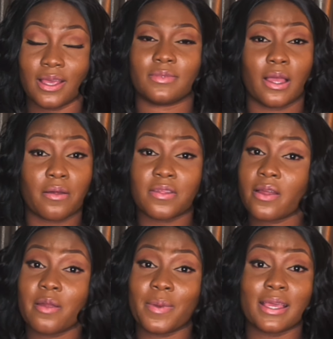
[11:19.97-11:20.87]
Now,
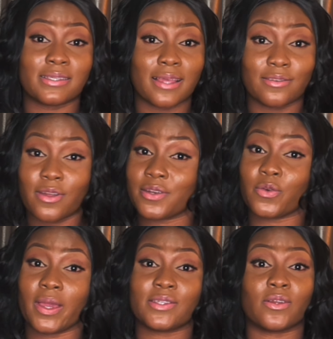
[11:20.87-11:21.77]
therapy is another
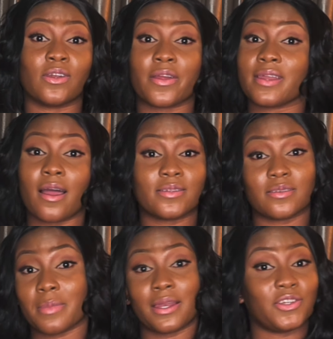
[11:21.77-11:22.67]
way to learn how
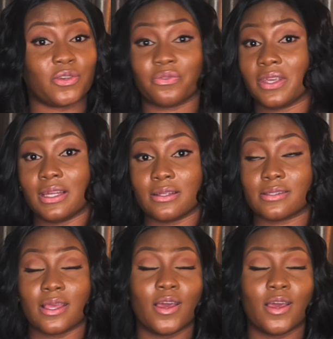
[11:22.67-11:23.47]
to manage your feelings.